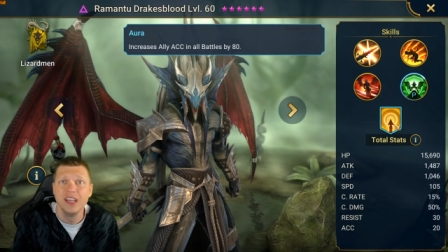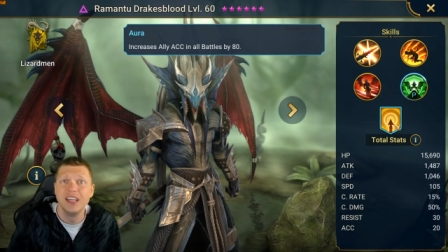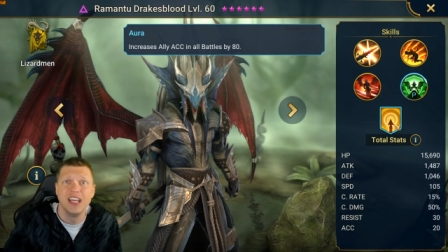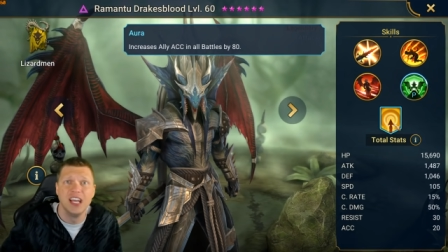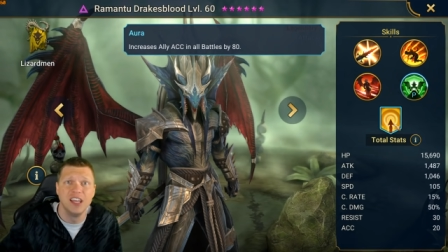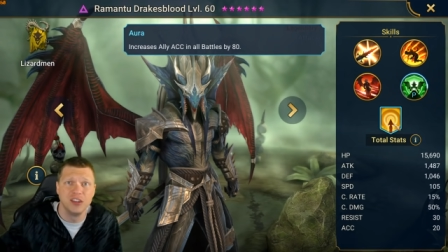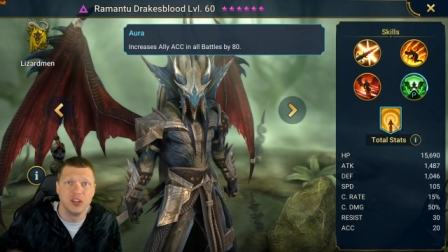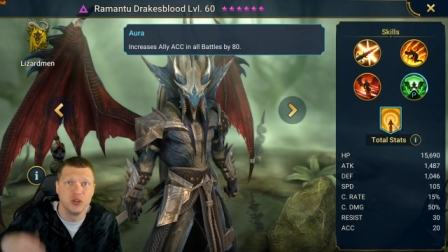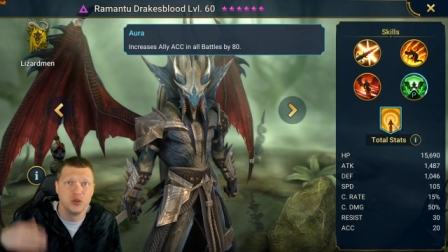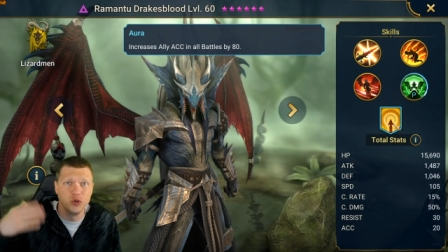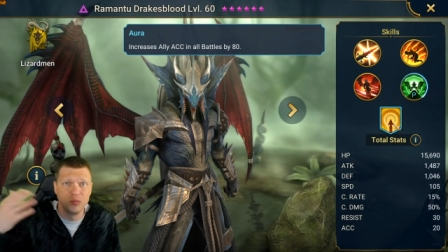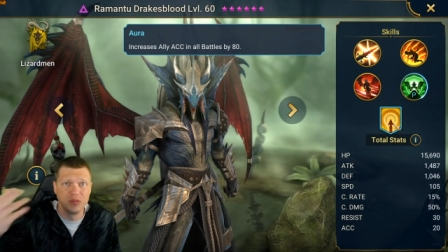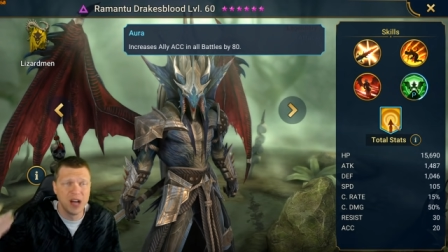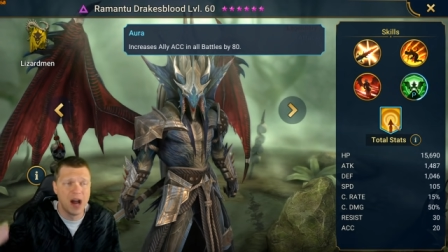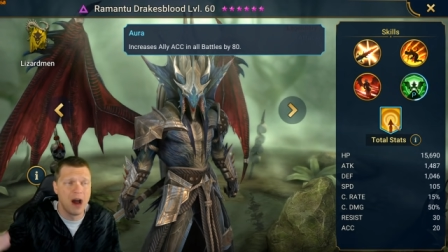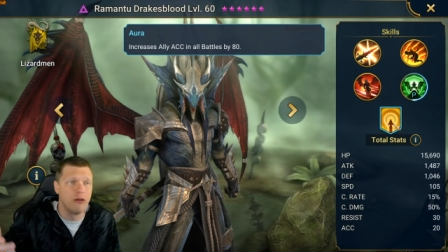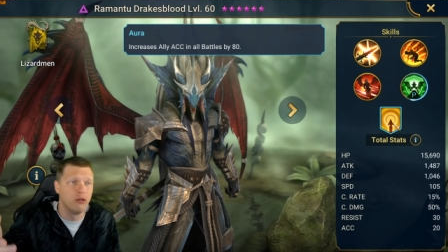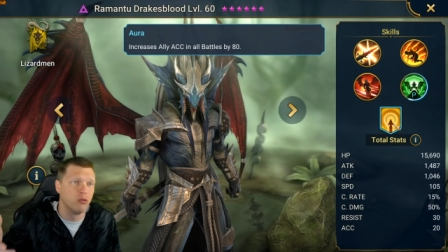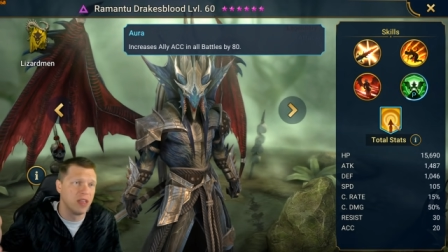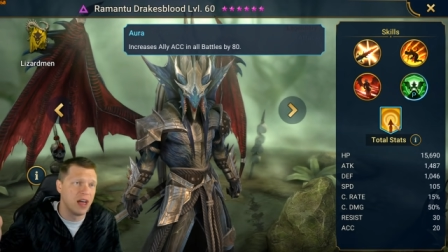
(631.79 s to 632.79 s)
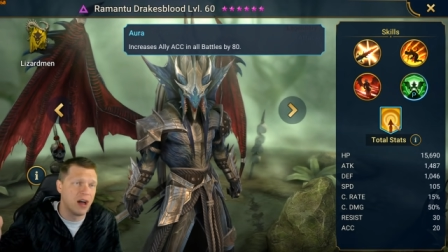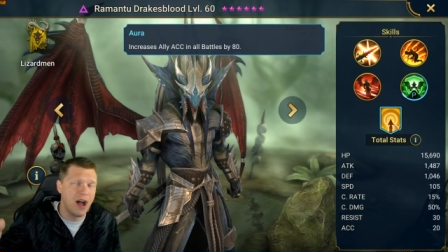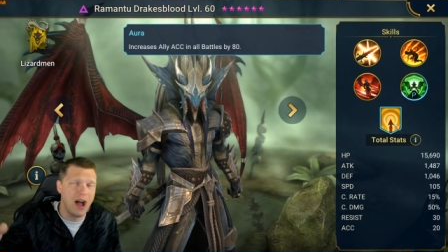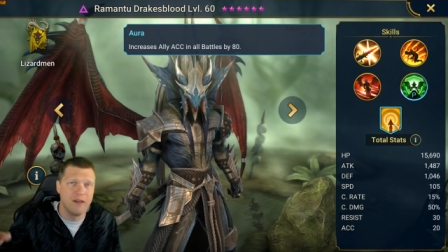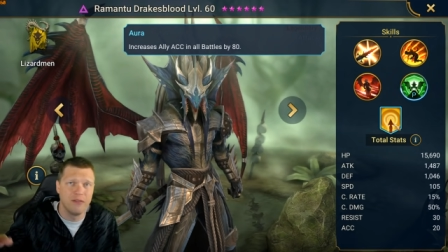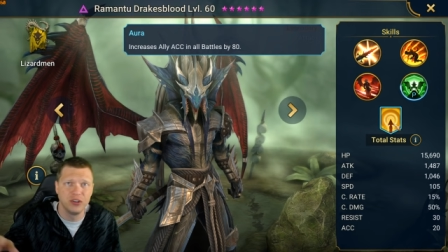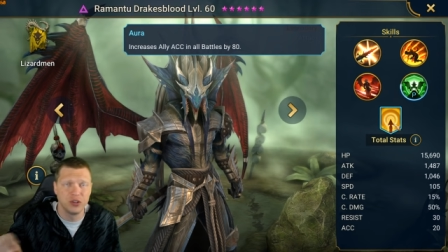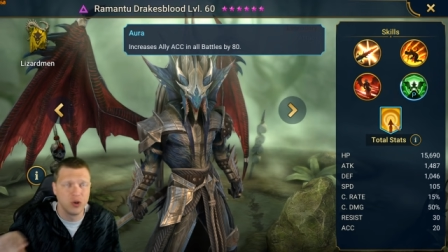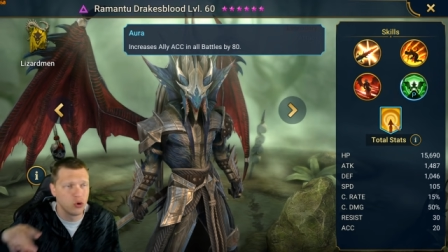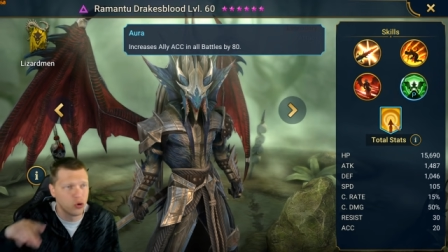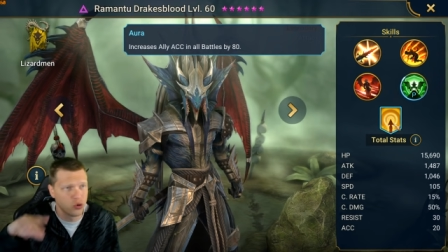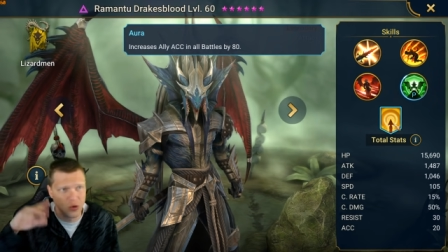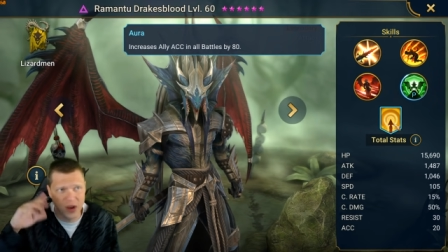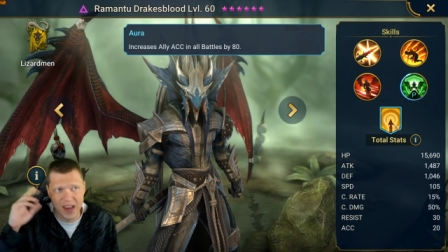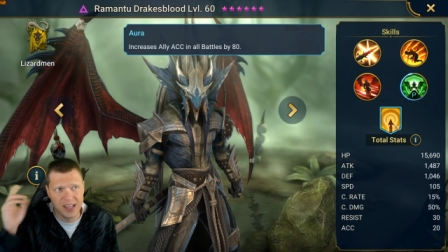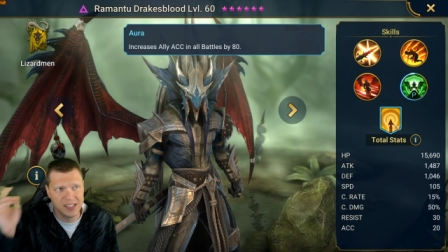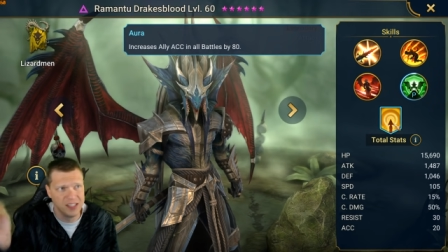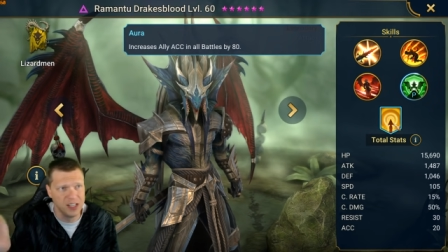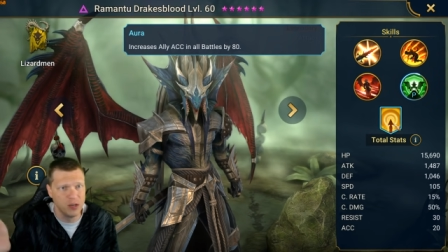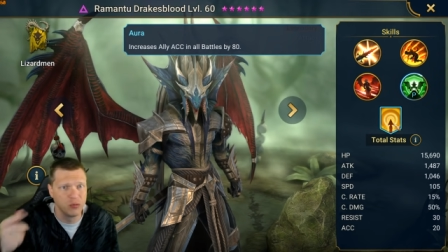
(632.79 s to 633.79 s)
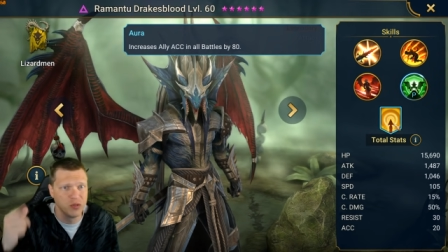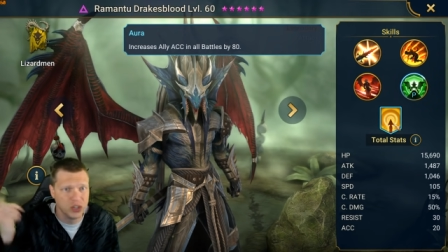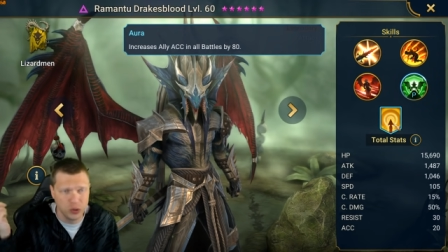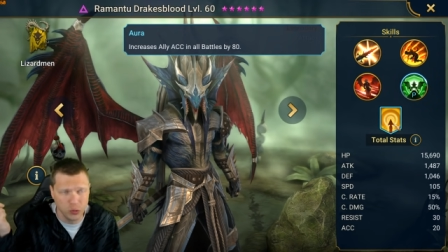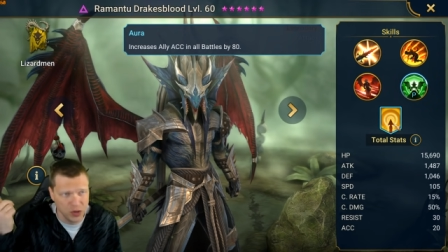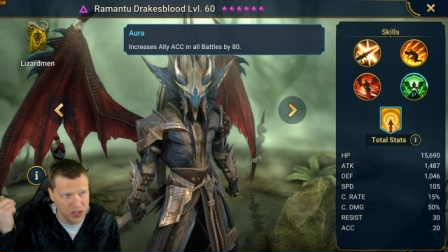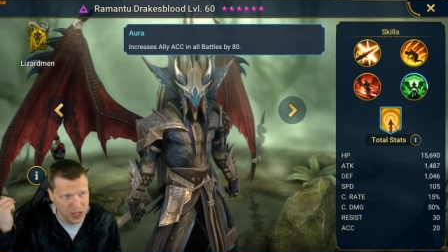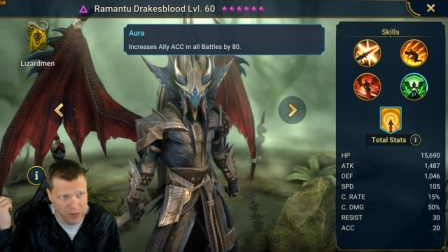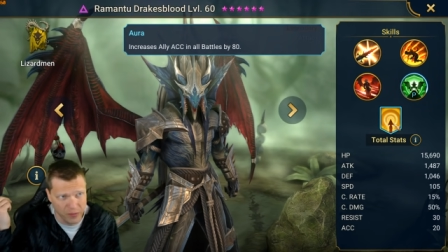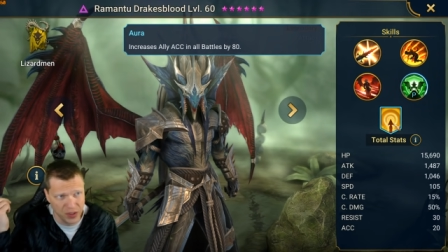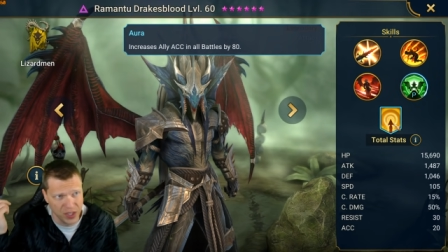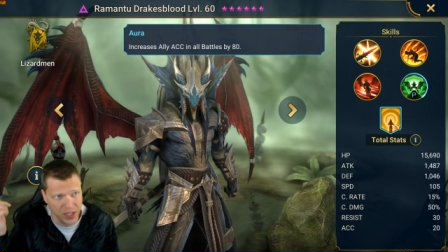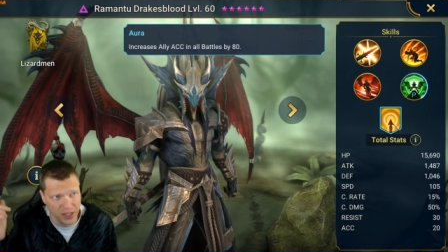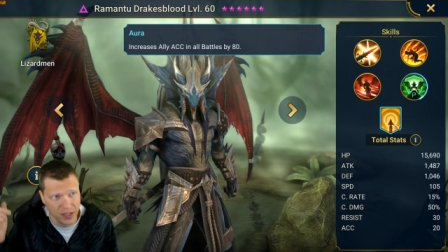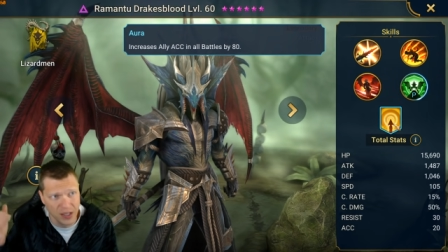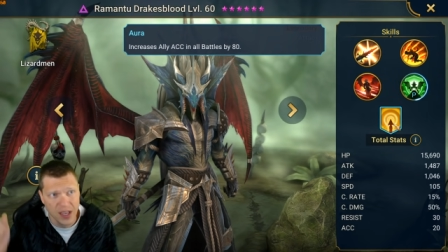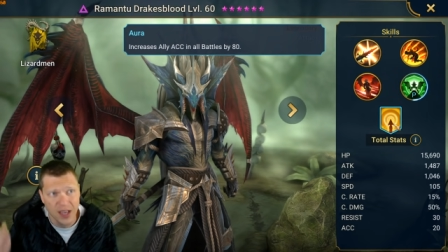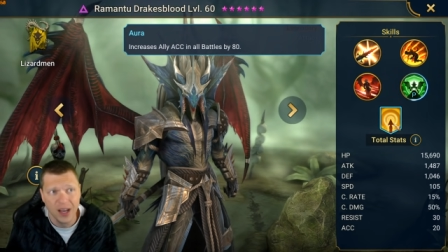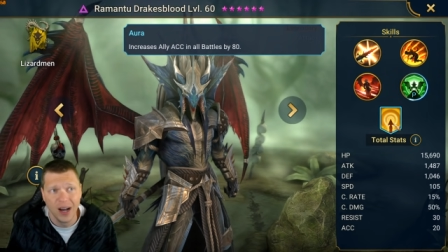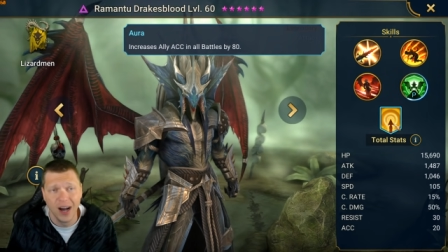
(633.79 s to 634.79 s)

in the Doom Tower without having to go crazy redoing everything.